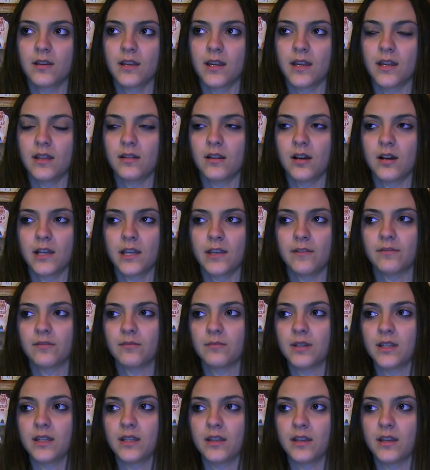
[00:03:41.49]
And lucky for
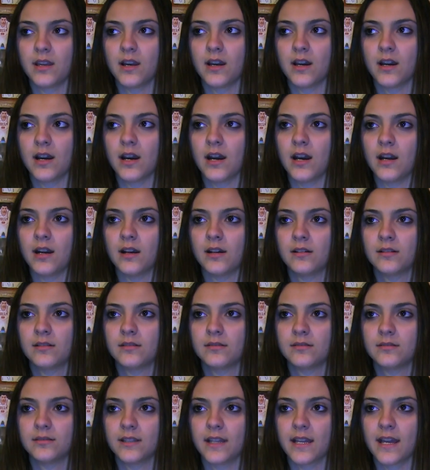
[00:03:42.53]
me,
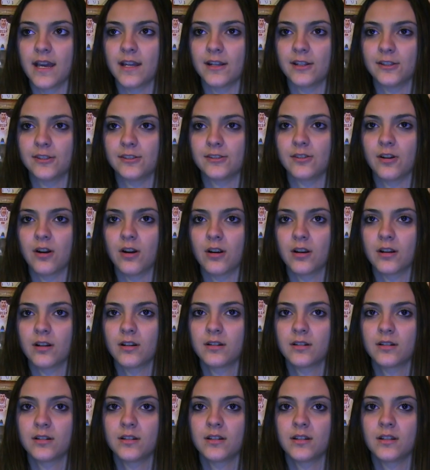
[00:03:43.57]
they had a star
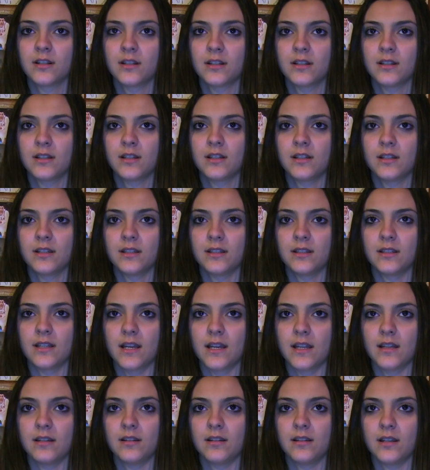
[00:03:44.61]

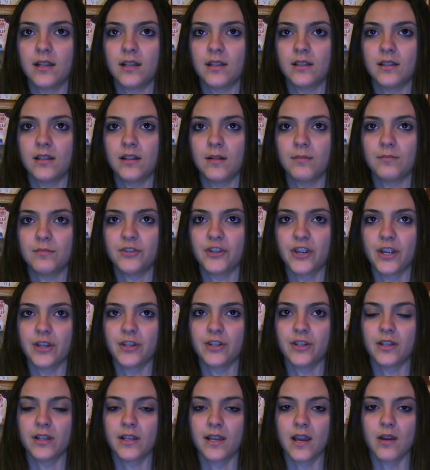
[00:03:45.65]
that ended up
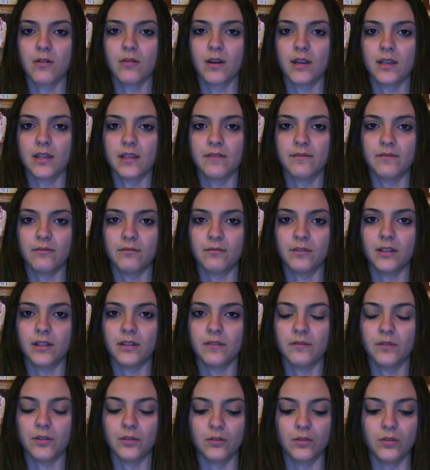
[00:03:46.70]
changing how I even
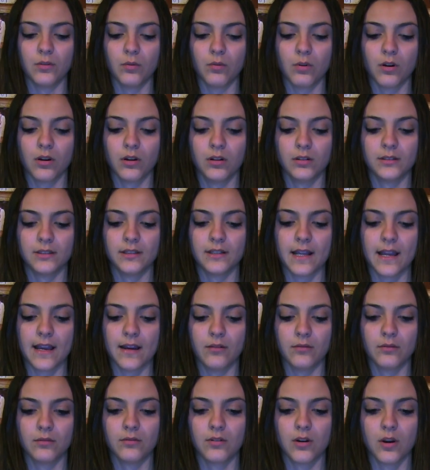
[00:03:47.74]
really viewed the world.
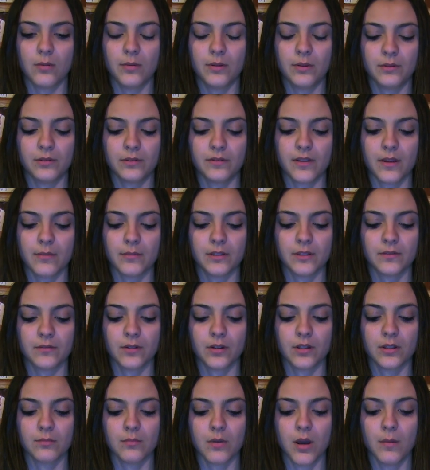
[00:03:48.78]
Now, Kobe was famous
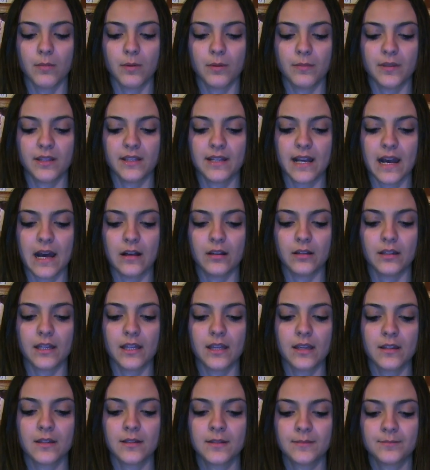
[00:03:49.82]
for his MAMBA
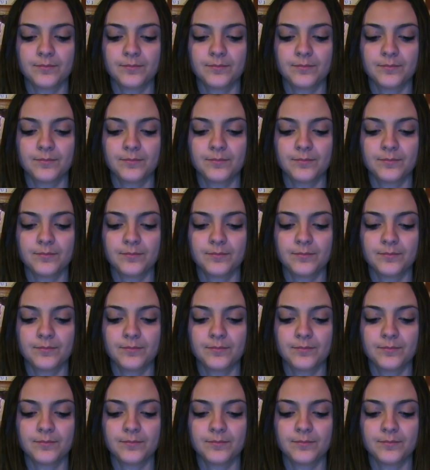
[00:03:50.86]
mentality,